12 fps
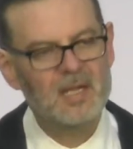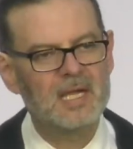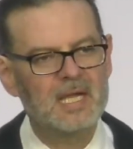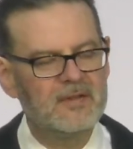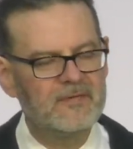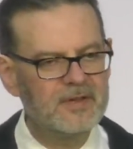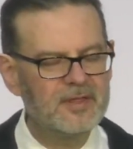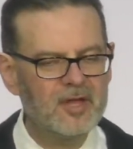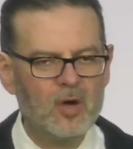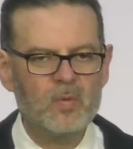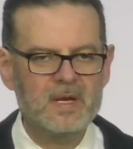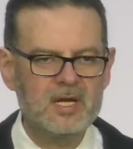even
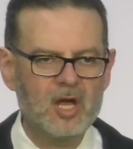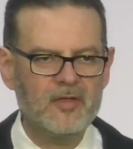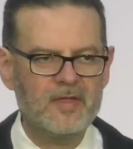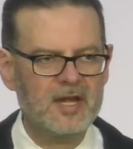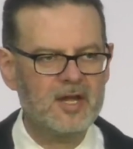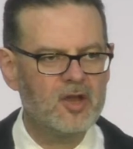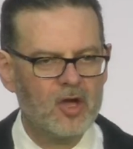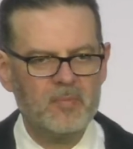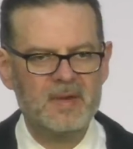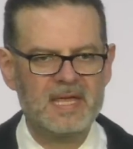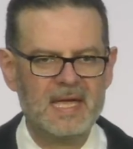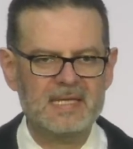though we know that
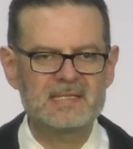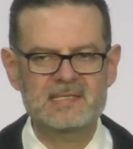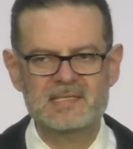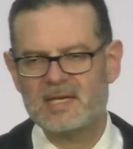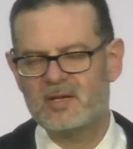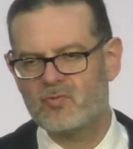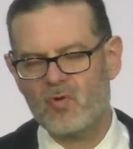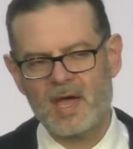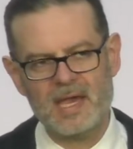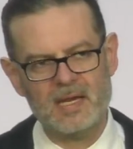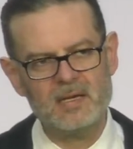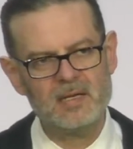nobody had seen
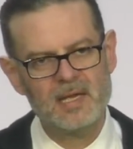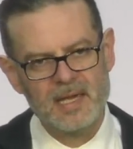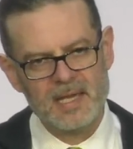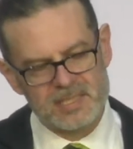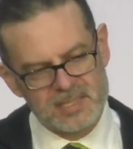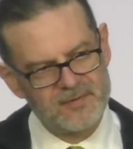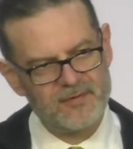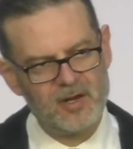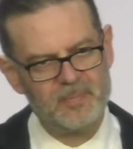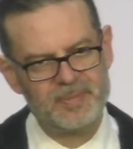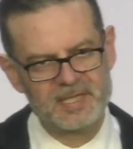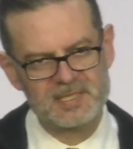rain, as
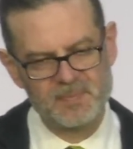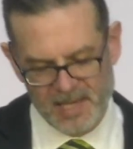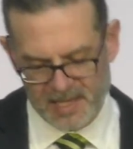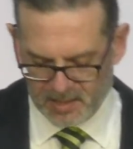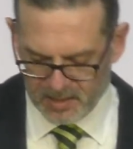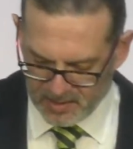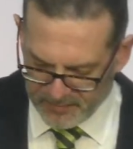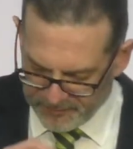Philip explained